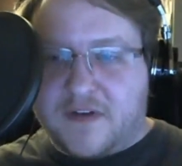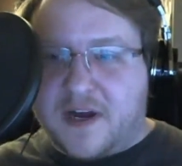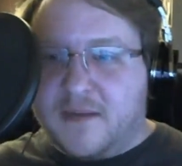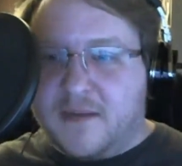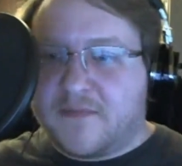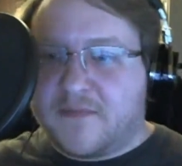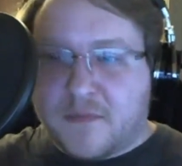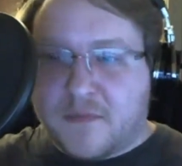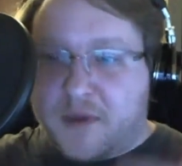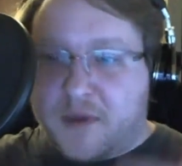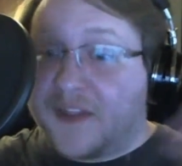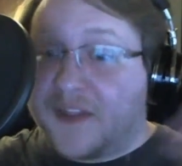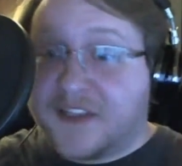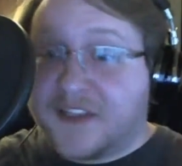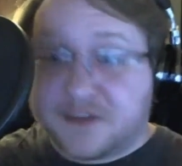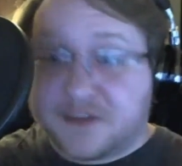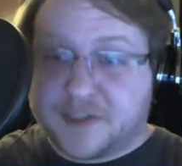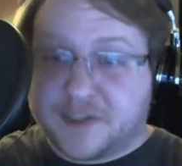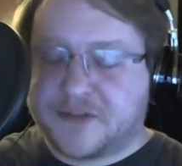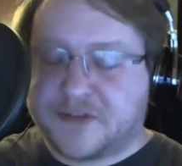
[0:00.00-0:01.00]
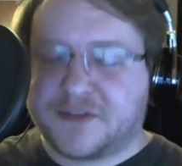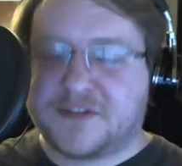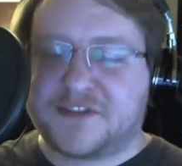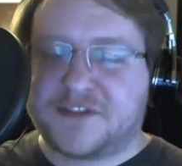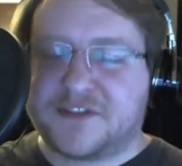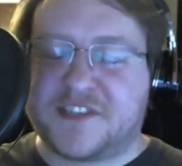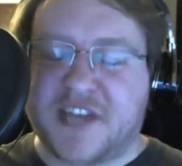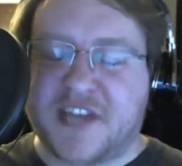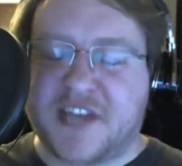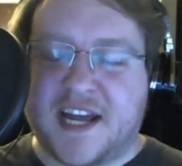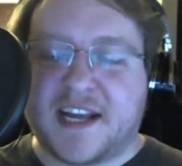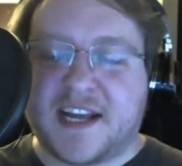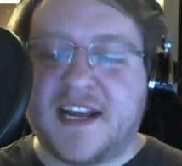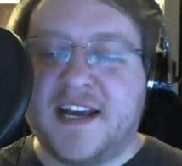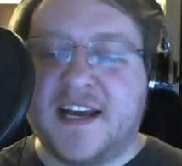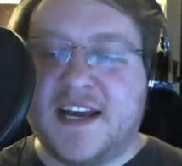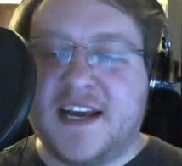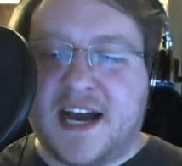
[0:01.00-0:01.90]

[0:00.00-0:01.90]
from what these researchers are saying.